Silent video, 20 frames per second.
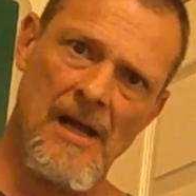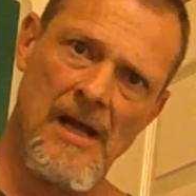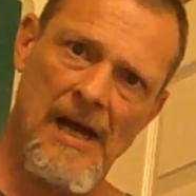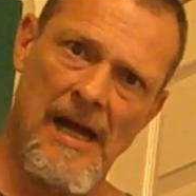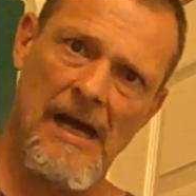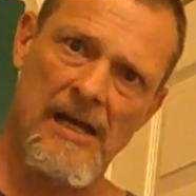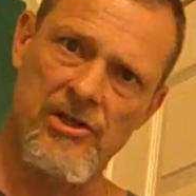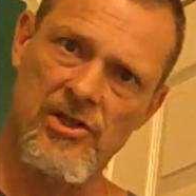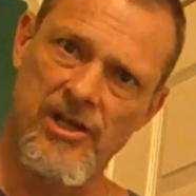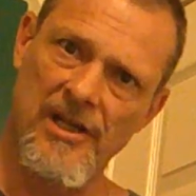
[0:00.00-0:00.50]

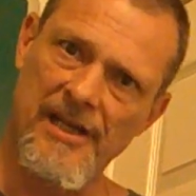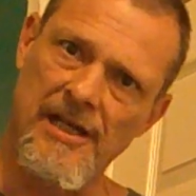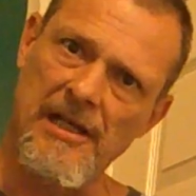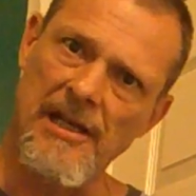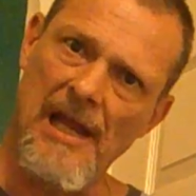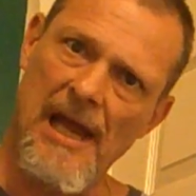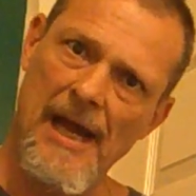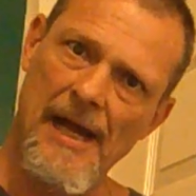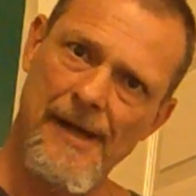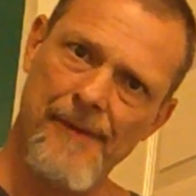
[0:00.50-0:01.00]
actually
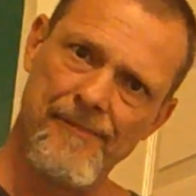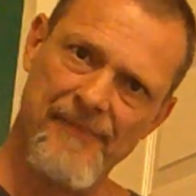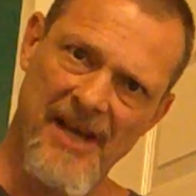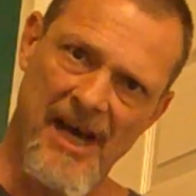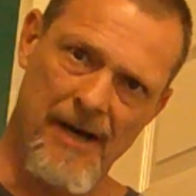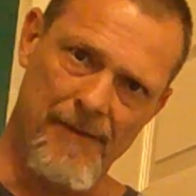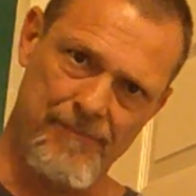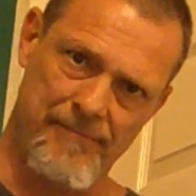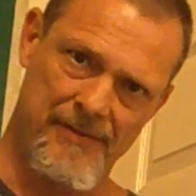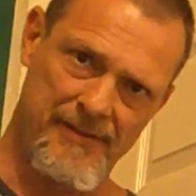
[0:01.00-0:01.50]
climbed
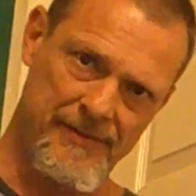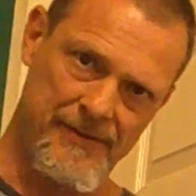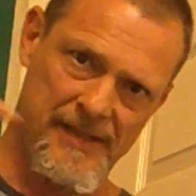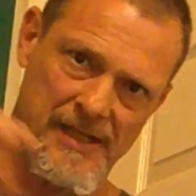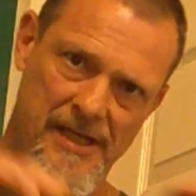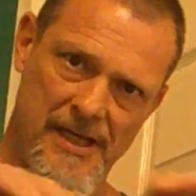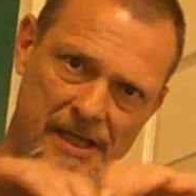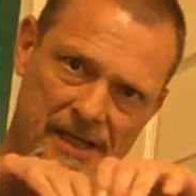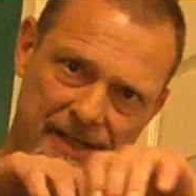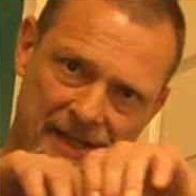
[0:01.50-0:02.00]
up
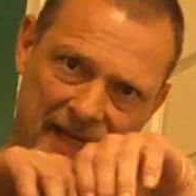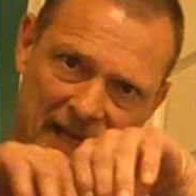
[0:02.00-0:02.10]
on